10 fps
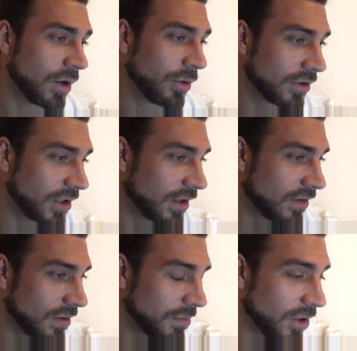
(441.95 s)
Uh, we
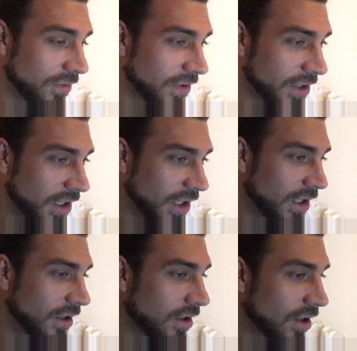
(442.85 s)
also had Samir
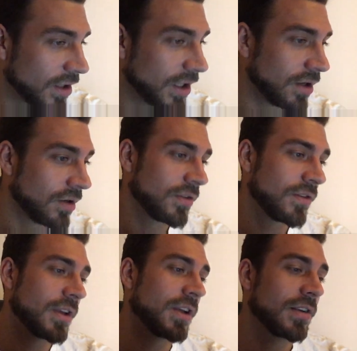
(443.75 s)
Fadin knock
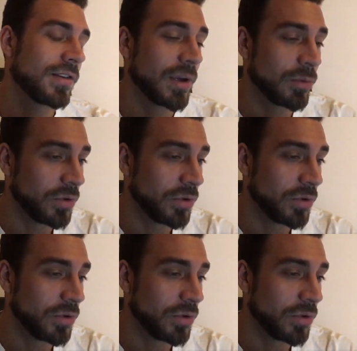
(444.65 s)
out uh,